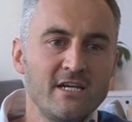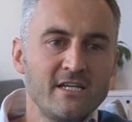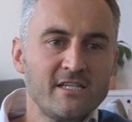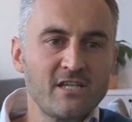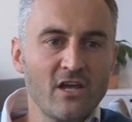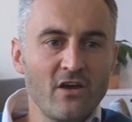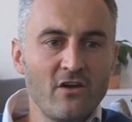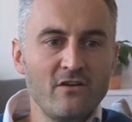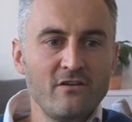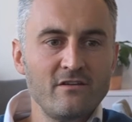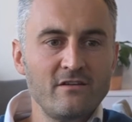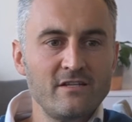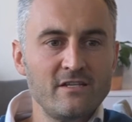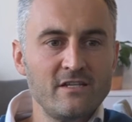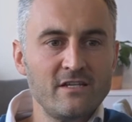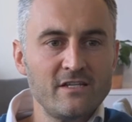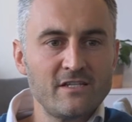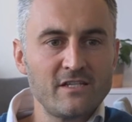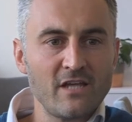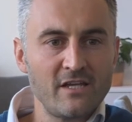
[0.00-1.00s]
So
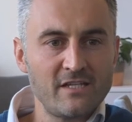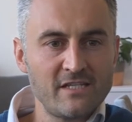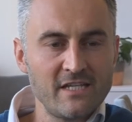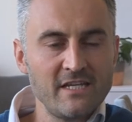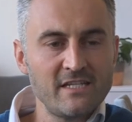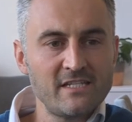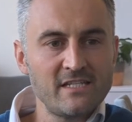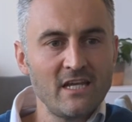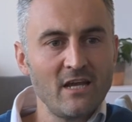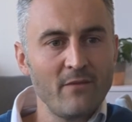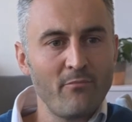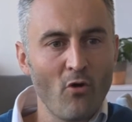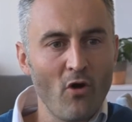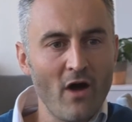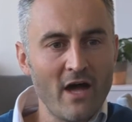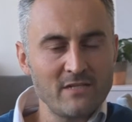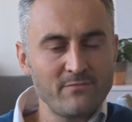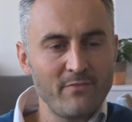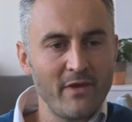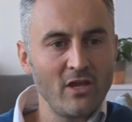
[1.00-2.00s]
since
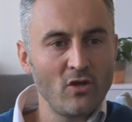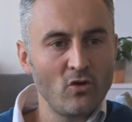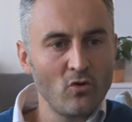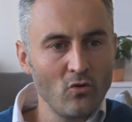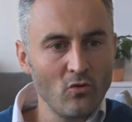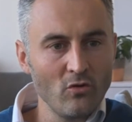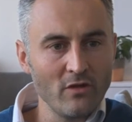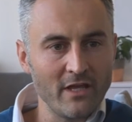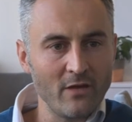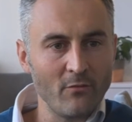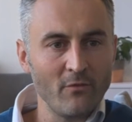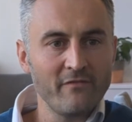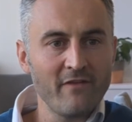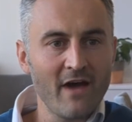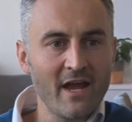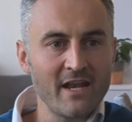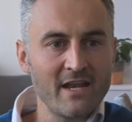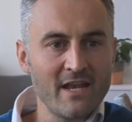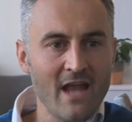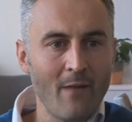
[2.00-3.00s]
Singapore has been cooling, we've
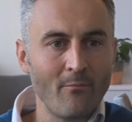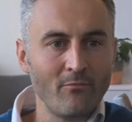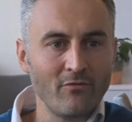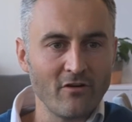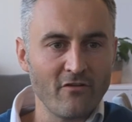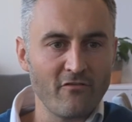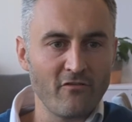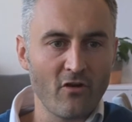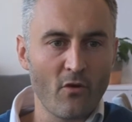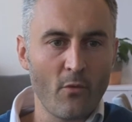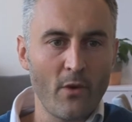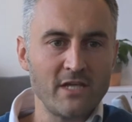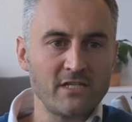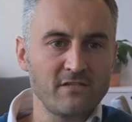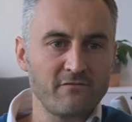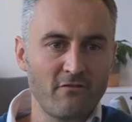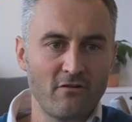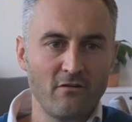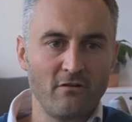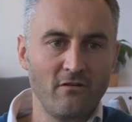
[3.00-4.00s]
had a number of
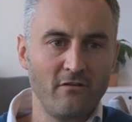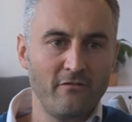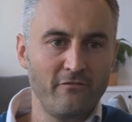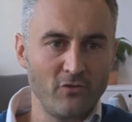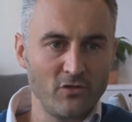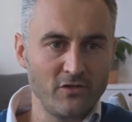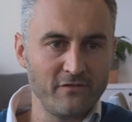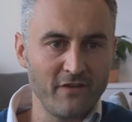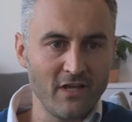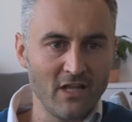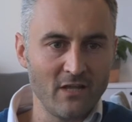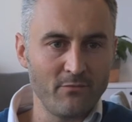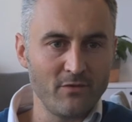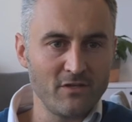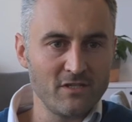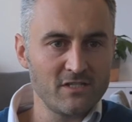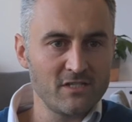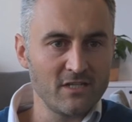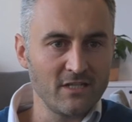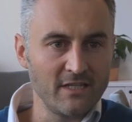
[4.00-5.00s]
requests for
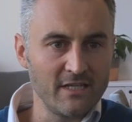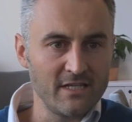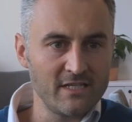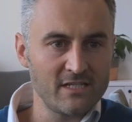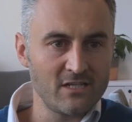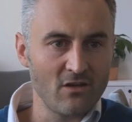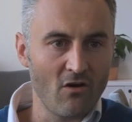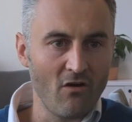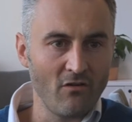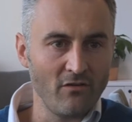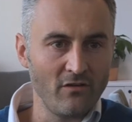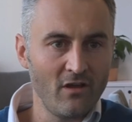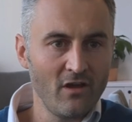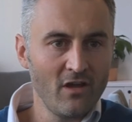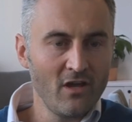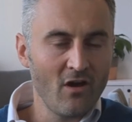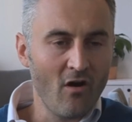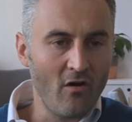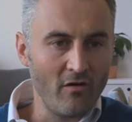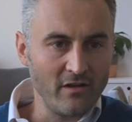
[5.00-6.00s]
developers to list on
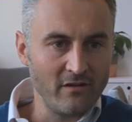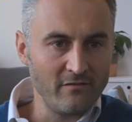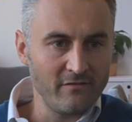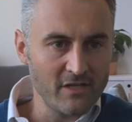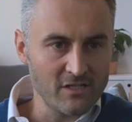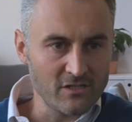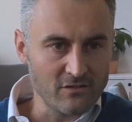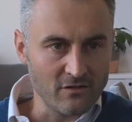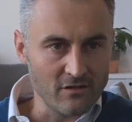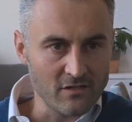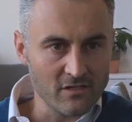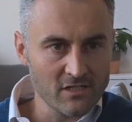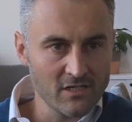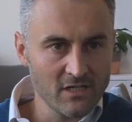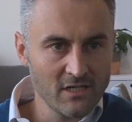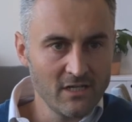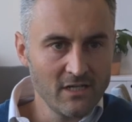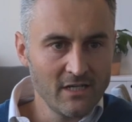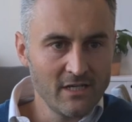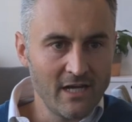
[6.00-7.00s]
Investorist.
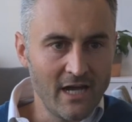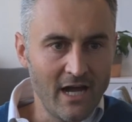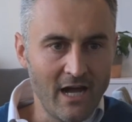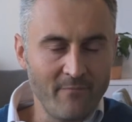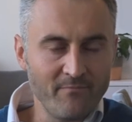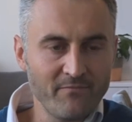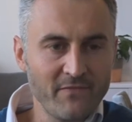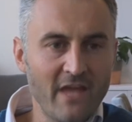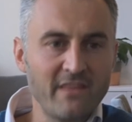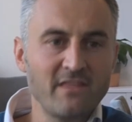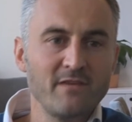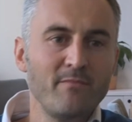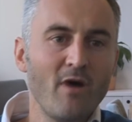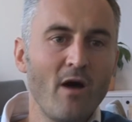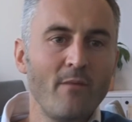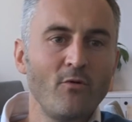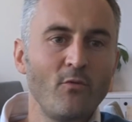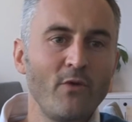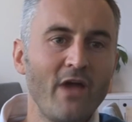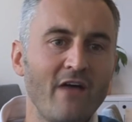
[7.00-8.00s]
At the
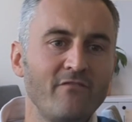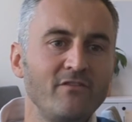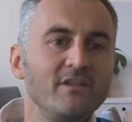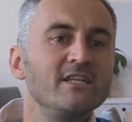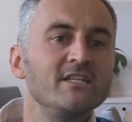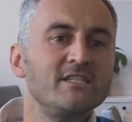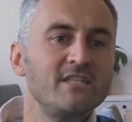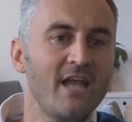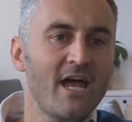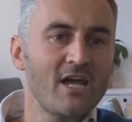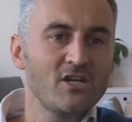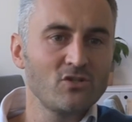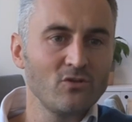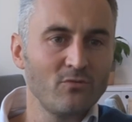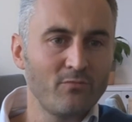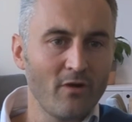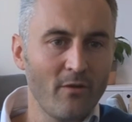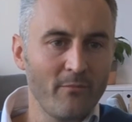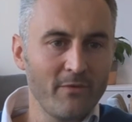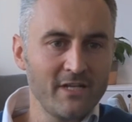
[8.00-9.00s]
moment, we have an
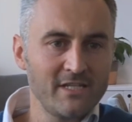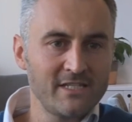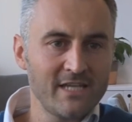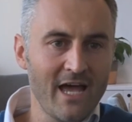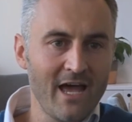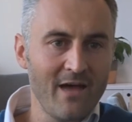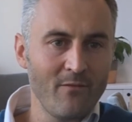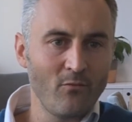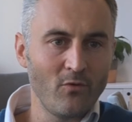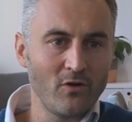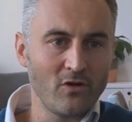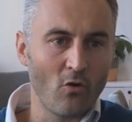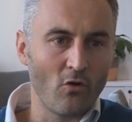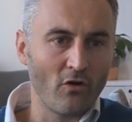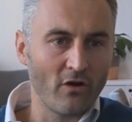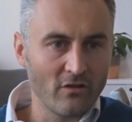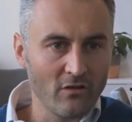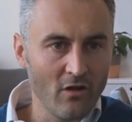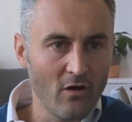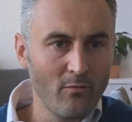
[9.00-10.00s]
international property tab
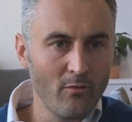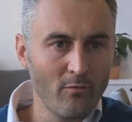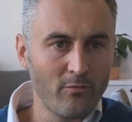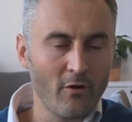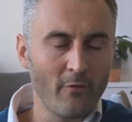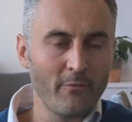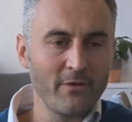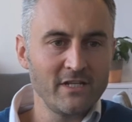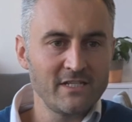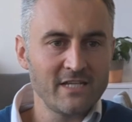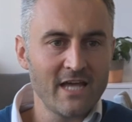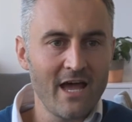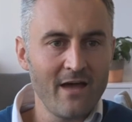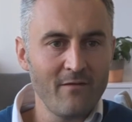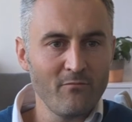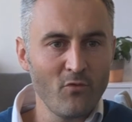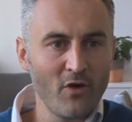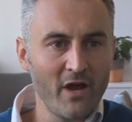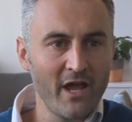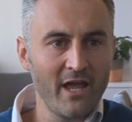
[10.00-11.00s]
or a global property
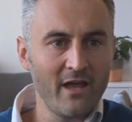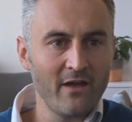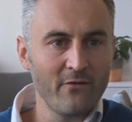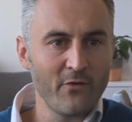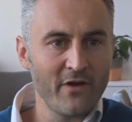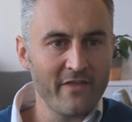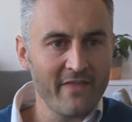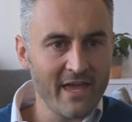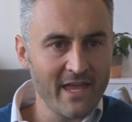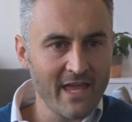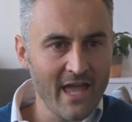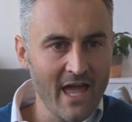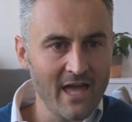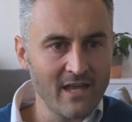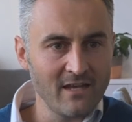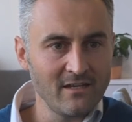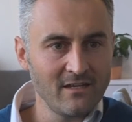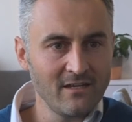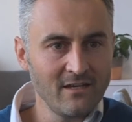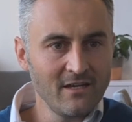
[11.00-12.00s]
tab where they
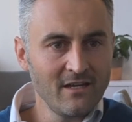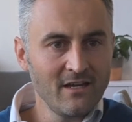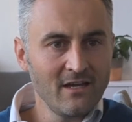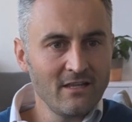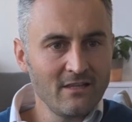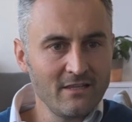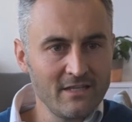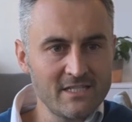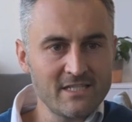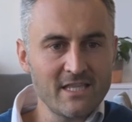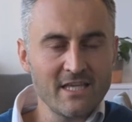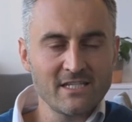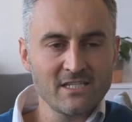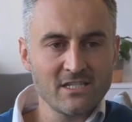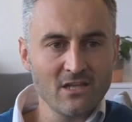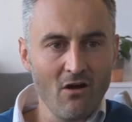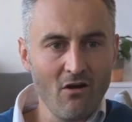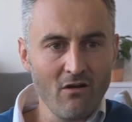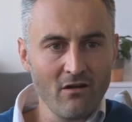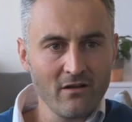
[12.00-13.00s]
can list their
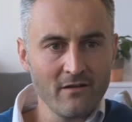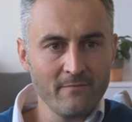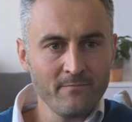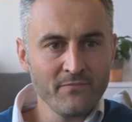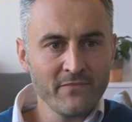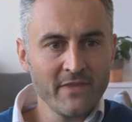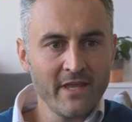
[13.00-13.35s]
stock.